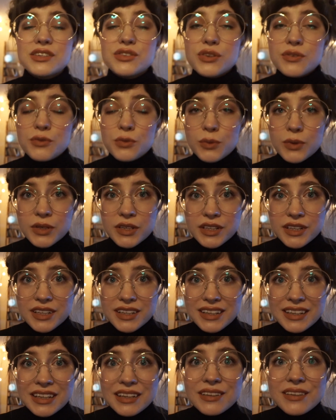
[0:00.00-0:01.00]
driftwood
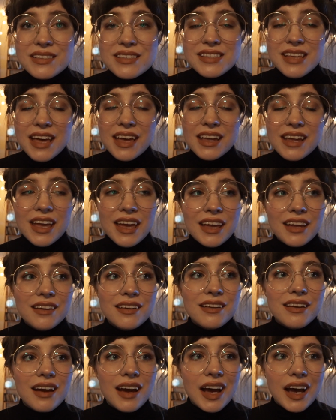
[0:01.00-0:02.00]
needle set,
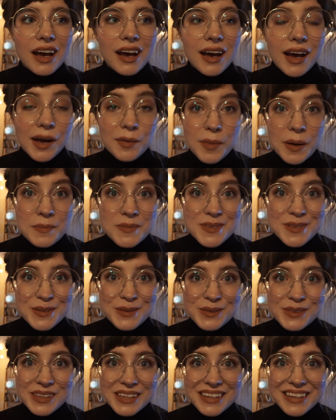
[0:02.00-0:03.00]
and I'm
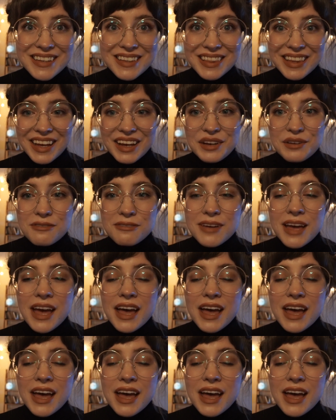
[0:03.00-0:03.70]
absolutely in love.